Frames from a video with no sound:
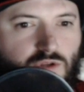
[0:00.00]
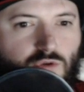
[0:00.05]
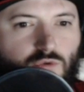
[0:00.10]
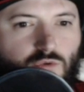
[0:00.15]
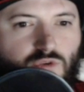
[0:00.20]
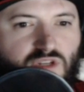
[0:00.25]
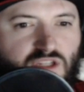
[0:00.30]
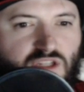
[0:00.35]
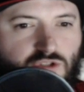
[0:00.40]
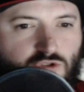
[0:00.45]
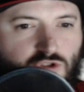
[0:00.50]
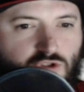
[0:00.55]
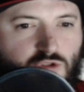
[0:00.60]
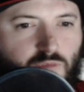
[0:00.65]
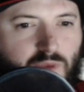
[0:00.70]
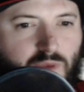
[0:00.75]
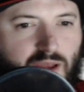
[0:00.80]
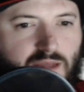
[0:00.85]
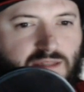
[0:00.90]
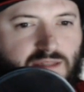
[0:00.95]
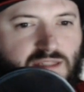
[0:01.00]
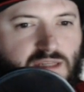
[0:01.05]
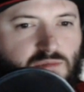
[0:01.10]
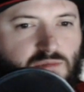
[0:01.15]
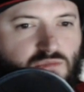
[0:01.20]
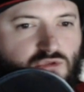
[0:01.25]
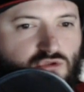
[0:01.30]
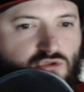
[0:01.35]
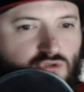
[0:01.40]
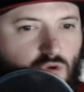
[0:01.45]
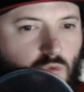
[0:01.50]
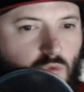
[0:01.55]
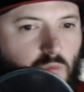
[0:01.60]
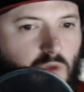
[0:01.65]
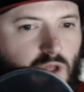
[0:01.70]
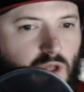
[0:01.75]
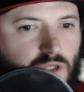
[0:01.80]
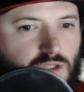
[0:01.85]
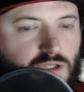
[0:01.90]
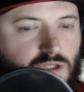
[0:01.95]
who disrespects him so
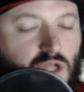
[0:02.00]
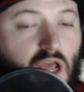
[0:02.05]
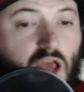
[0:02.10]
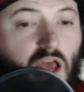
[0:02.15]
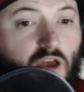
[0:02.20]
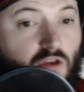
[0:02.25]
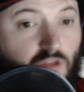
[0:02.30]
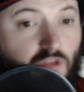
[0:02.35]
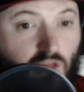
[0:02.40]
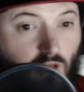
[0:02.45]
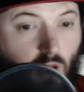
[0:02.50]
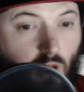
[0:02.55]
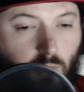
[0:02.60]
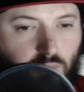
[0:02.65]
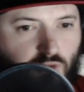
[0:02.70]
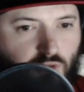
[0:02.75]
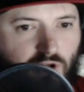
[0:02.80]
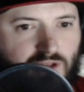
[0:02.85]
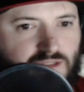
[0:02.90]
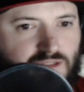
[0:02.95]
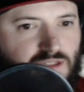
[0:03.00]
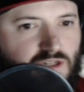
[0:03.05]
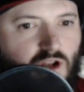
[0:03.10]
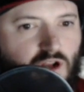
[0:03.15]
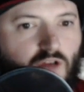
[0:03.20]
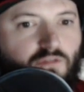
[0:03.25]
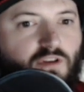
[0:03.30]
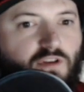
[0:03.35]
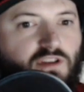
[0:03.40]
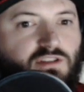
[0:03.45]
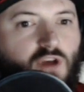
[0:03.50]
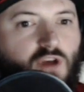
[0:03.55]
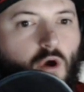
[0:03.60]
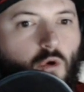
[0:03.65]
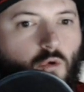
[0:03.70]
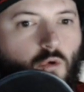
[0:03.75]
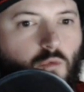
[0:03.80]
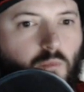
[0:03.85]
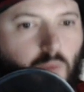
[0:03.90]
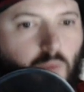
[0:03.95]
much. A president of his
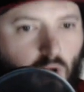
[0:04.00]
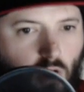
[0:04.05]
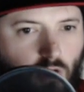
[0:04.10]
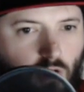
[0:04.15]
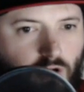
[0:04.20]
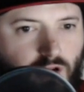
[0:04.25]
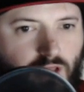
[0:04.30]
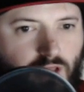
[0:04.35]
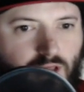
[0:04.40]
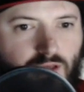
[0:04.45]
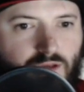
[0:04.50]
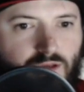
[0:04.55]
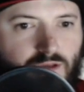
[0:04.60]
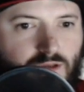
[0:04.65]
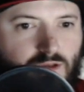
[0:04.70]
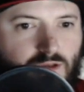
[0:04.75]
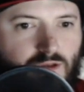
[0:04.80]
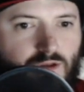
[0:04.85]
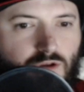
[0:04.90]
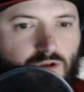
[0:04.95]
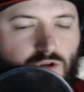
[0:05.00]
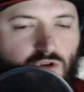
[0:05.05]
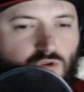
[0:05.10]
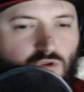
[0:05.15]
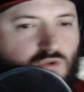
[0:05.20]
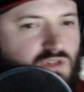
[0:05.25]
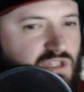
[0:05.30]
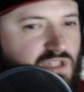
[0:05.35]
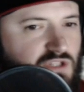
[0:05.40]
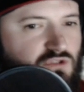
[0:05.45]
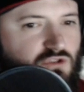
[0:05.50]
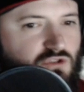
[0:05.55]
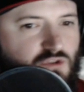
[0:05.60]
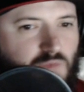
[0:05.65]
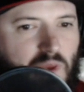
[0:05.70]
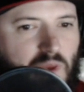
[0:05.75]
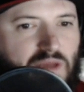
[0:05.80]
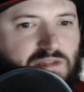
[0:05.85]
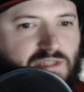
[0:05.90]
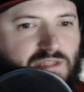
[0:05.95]
own party who
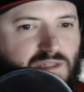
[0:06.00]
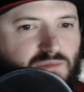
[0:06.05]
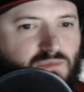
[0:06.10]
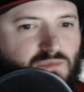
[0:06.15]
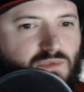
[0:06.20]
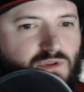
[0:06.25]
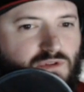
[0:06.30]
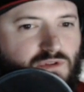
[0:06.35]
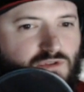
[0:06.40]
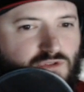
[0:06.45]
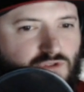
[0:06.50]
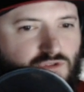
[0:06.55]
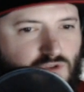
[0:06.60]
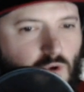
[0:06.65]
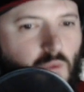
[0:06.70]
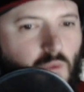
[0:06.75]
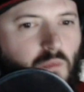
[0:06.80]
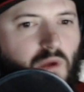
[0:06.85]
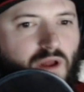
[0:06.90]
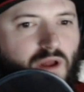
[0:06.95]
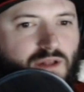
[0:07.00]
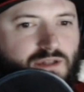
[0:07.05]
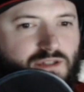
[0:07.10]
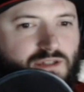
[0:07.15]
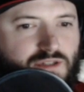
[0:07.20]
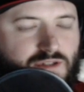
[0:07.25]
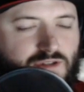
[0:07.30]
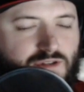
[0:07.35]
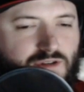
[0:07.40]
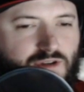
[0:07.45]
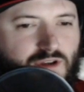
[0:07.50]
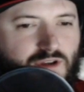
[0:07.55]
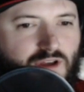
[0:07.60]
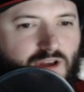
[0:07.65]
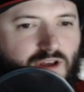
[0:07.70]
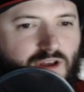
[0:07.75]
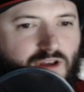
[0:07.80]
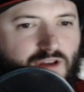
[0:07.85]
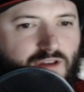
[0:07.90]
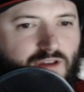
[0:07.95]
disrespects him so much
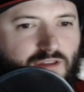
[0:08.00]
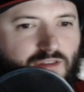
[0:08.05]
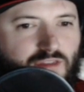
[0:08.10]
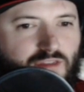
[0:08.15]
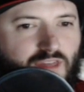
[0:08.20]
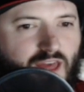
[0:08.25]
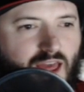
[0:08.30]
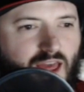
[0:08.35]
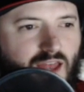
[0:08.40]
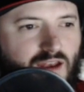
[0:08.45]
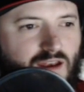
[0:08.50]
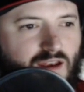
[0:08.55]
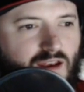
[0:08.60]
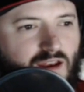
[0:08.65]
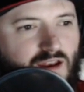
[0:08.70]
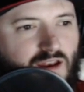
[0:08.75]
that